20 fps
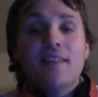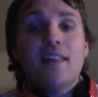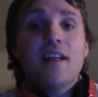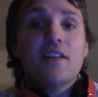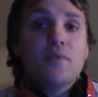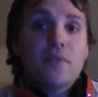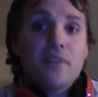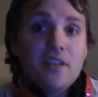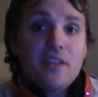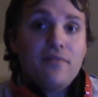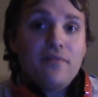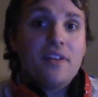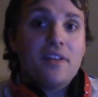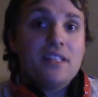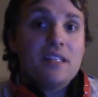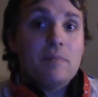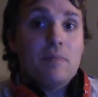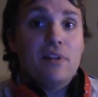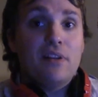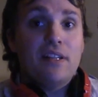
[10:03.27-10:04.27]
that's what an
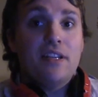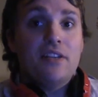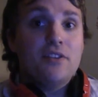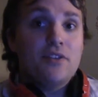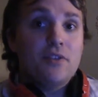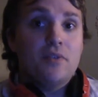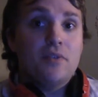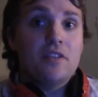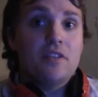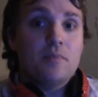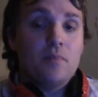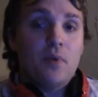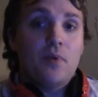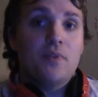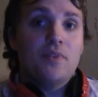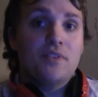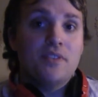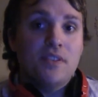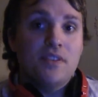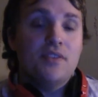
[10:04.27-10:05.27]
invincibility tune is
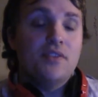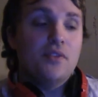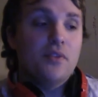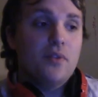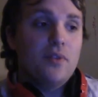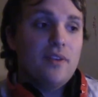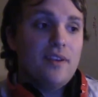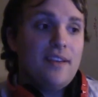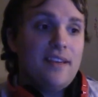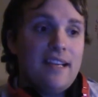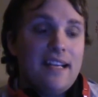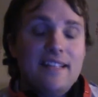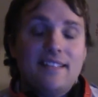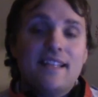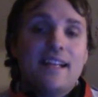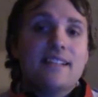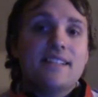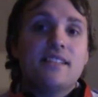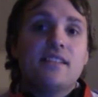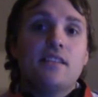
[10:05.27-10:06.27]
supposed to do. It's
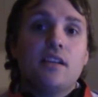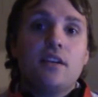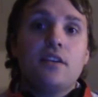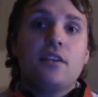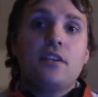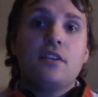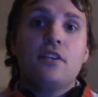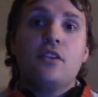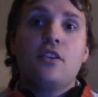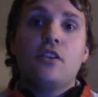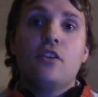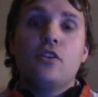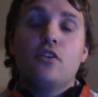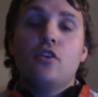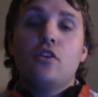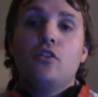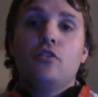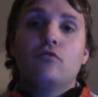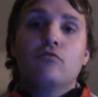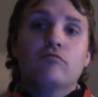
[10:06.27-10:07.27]
that sudden
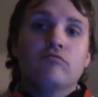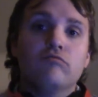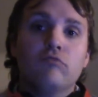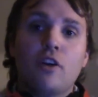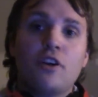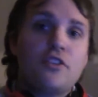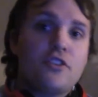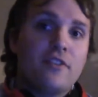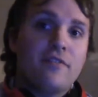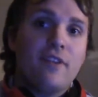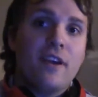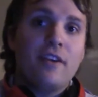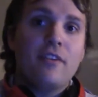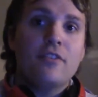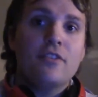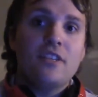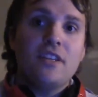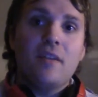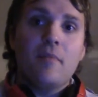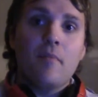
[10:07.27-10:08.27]
rush of
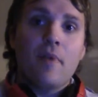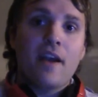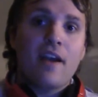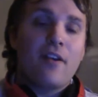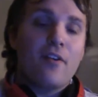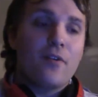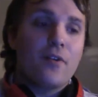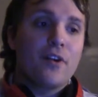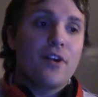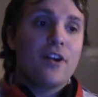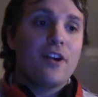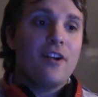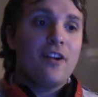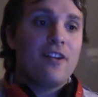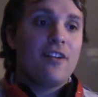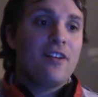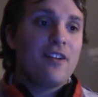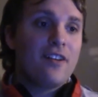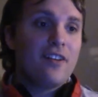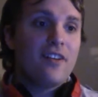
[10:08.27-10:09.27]
energy and power
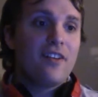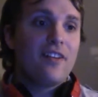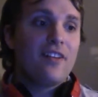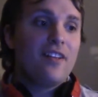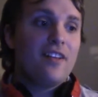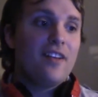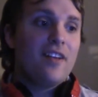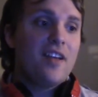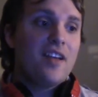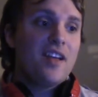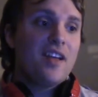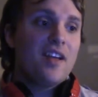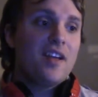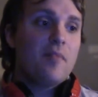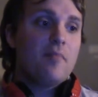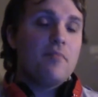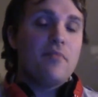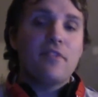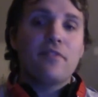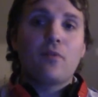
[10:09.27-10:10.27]

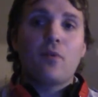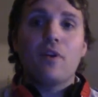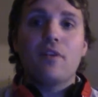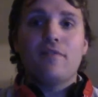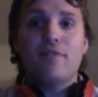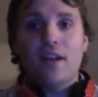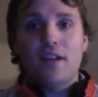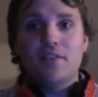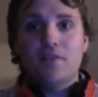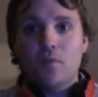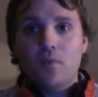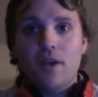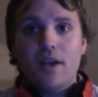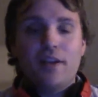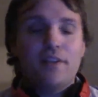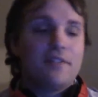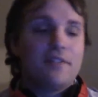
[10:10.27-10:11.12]
before it fades away.